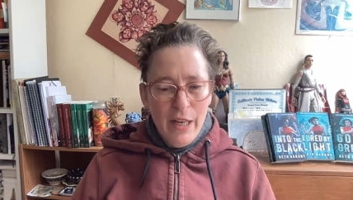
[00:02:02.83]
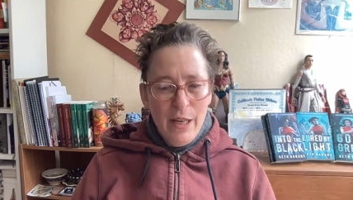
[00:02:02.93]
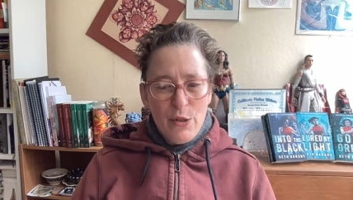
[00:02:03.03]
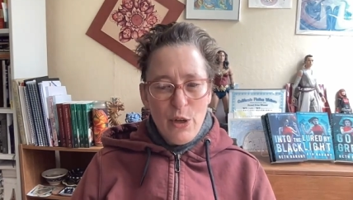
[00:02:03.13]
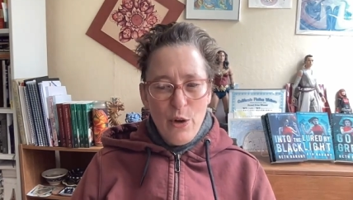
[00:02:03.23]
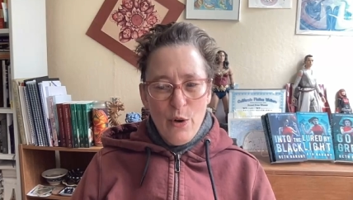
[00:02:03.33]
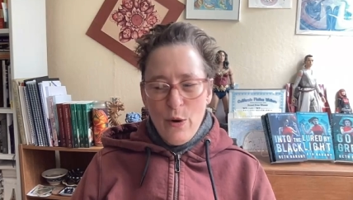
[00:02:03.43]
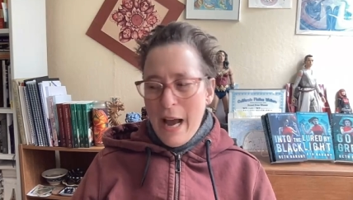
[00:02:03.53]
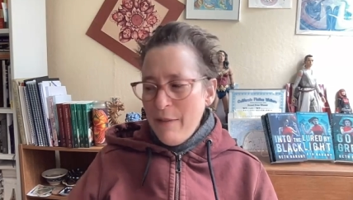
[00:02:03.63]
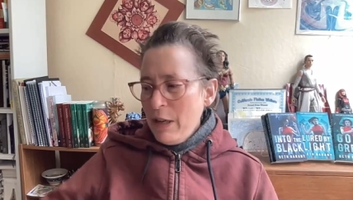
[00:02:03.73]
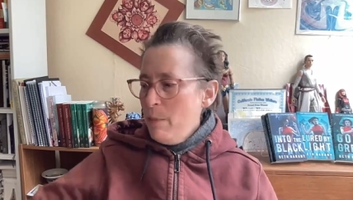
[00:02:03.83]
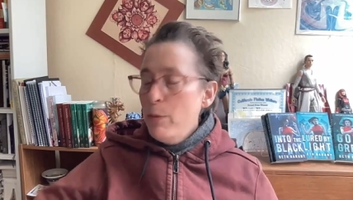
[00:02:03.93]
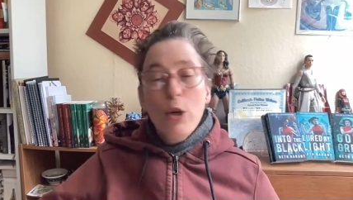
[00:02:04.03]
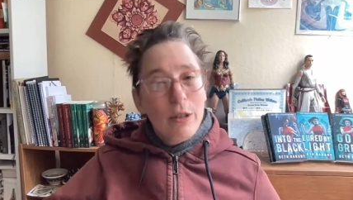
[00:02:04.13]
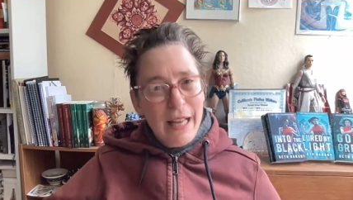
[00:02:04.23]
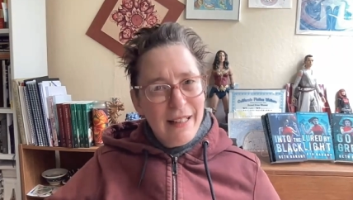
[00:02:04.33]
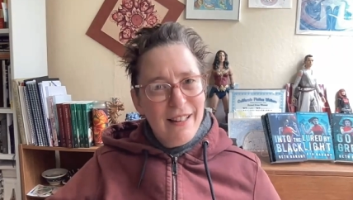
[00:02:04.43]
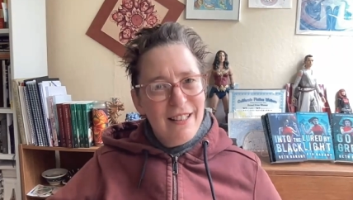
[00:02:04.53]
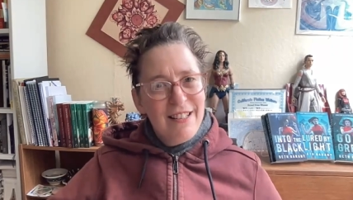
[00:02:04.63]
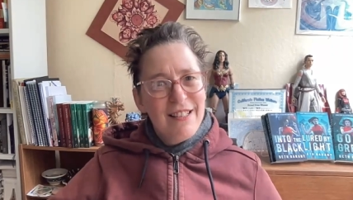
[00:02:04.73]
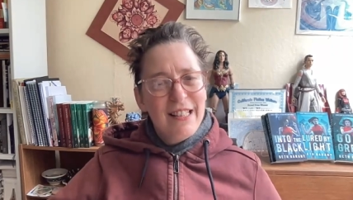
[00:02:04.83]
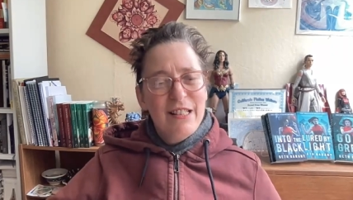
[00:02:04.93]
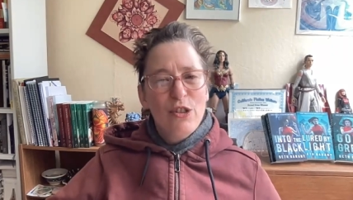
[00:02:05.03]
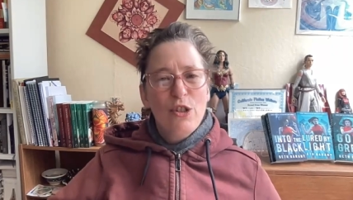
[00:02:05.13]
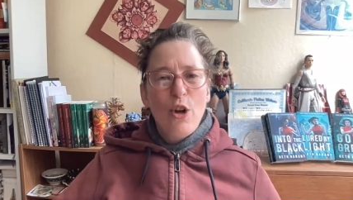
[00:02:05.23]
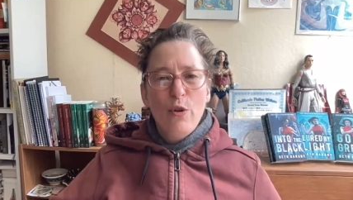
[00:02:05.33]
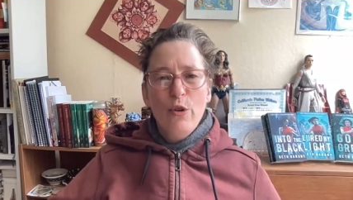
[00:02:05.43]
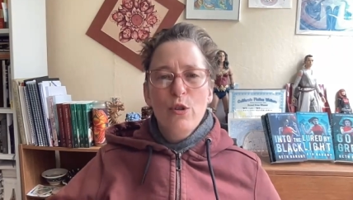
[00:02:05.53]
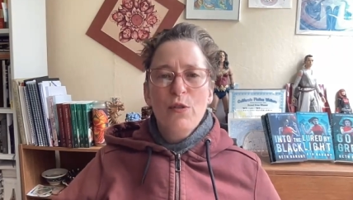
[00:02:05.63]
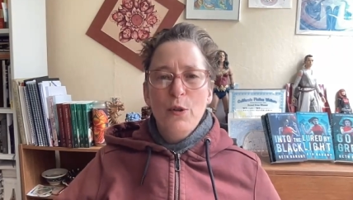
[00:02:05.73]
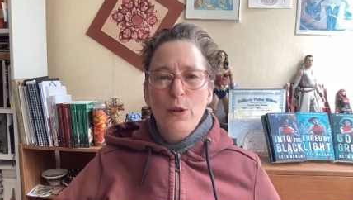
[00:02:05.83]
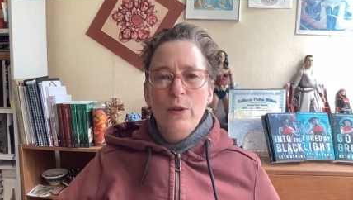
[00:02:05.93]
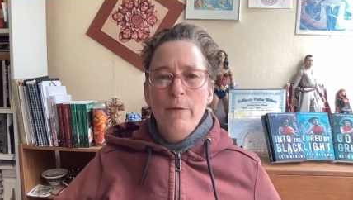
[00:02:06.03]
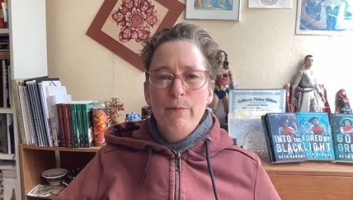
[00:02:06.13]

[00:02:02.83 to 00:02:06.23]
So having a book like this is so useful.